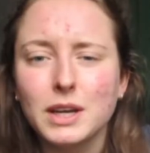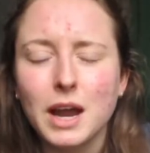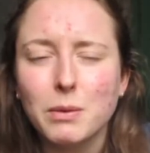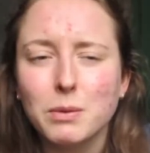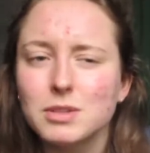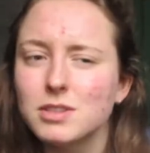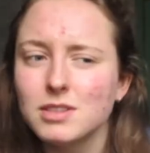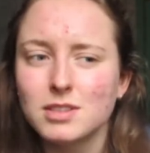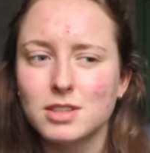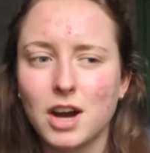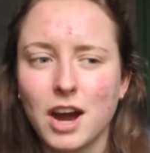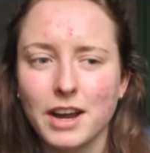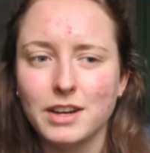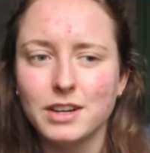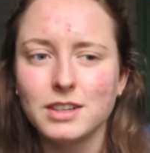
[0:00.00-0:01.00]
I wasn't
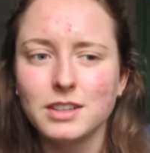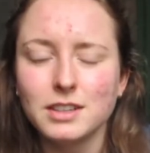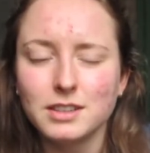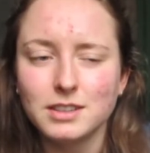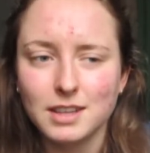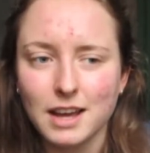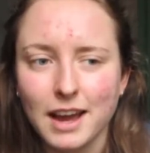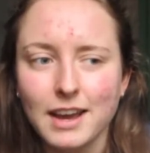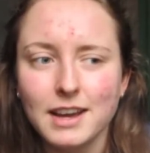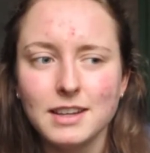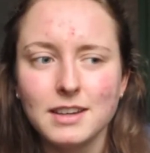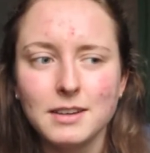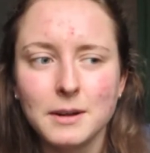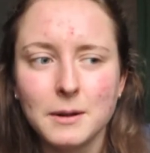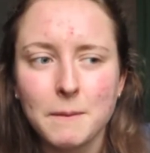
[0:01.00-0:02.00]
tired
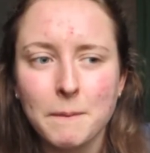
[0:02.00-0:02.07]
yet.